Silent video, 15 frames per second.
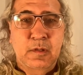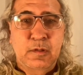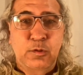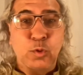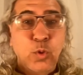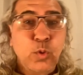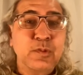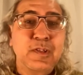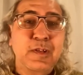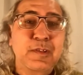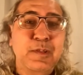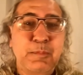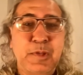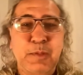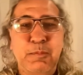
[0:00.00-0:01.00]
those are
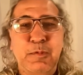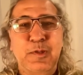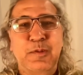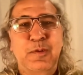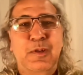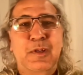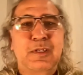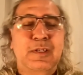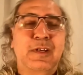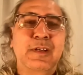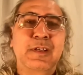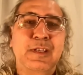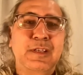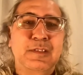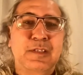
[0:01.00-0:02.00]
the people you're
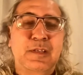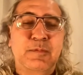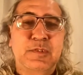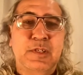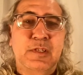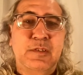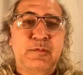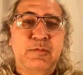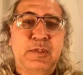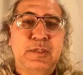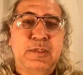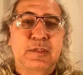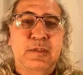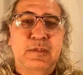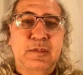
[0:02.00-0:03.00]
aligning themselves with
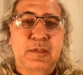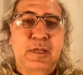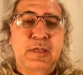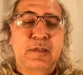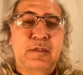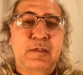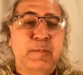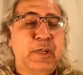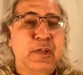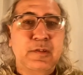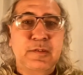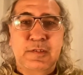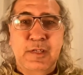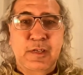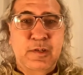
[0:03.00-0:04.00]
right?
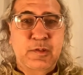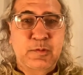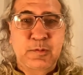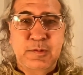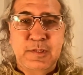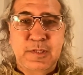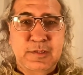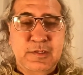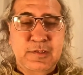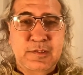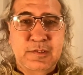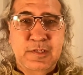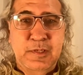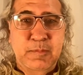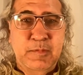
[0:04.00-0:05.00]
Because they are using the
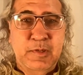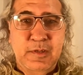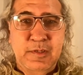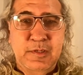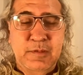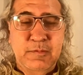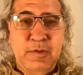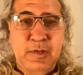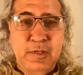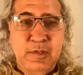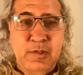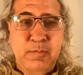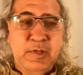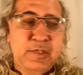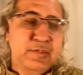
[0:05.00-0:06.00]
same kind of
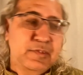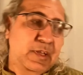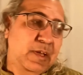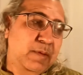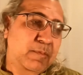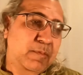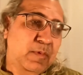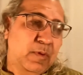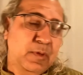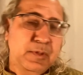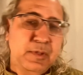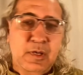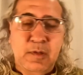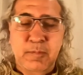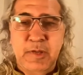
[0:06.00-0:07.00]
argument. Same on
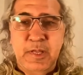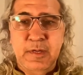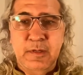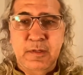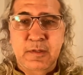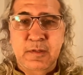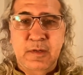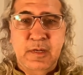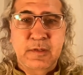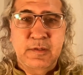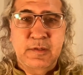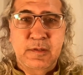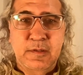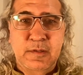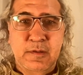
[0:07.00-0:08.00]
the American right
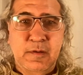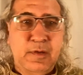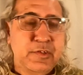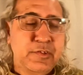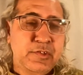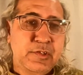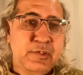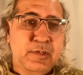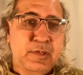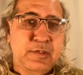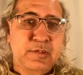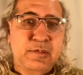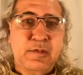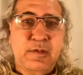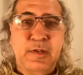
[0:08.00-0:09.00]
here,
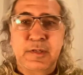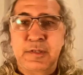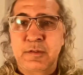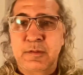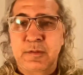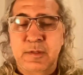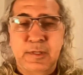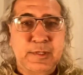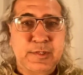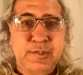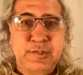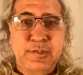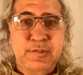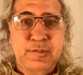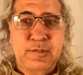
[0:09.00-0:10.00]
racialized right or
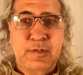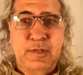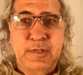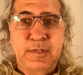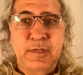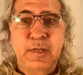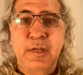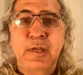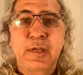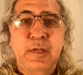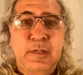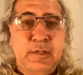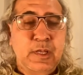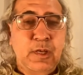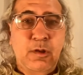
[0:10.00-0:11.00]
religious right.
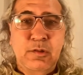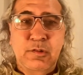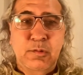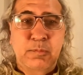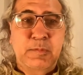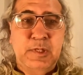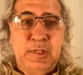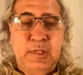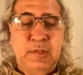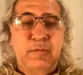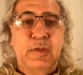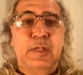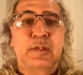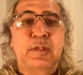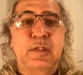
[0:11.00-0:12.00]
They also believe
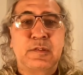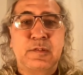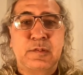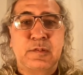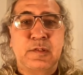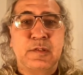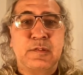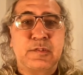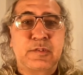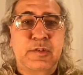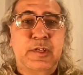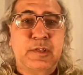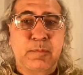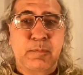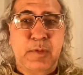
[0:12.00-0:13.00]
in this these
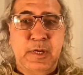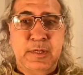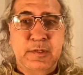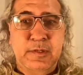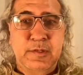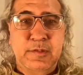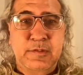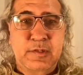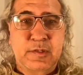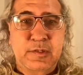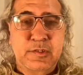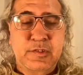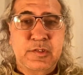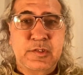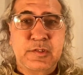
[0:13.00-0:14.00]
strict binary
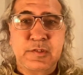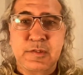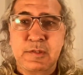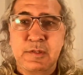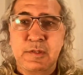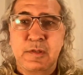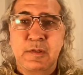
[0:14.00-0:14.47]
structures,